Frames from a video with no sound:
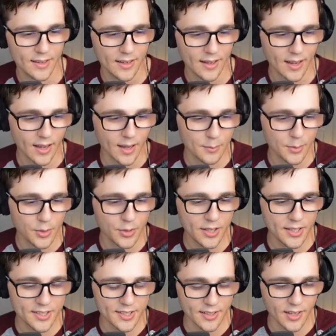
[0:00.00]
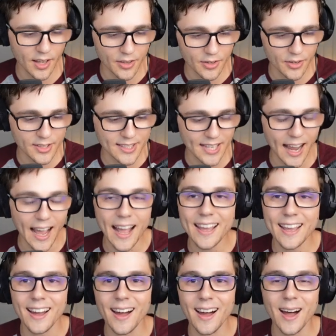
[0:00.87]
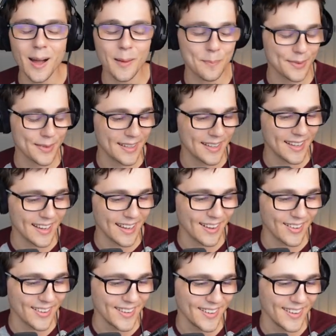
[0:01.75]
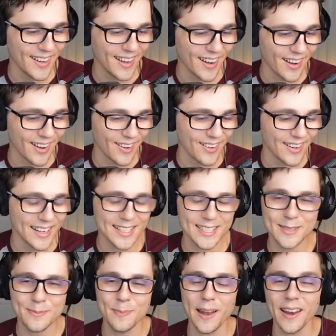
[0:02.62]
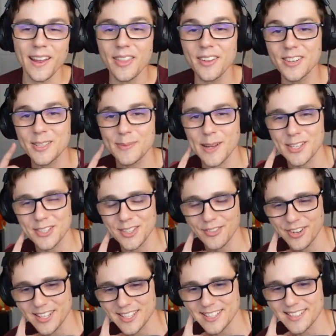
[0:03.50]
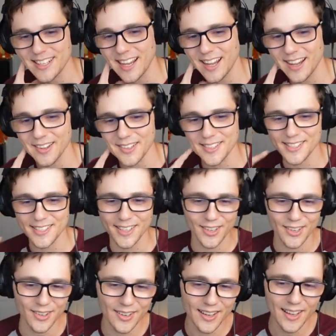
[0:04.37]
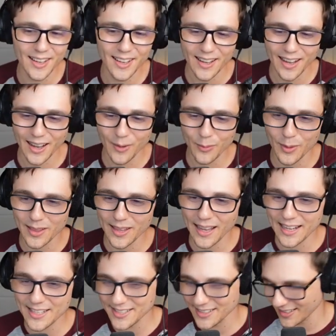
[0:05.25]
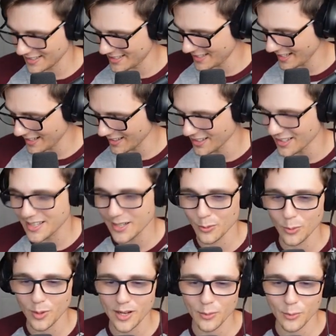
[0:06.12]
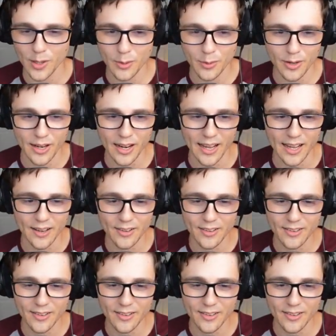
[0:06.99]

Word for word: Uh, Moody's another attack up. Oh no, and a sp another special defense down. So, uh, well, actually, let's take a look at what where we're at.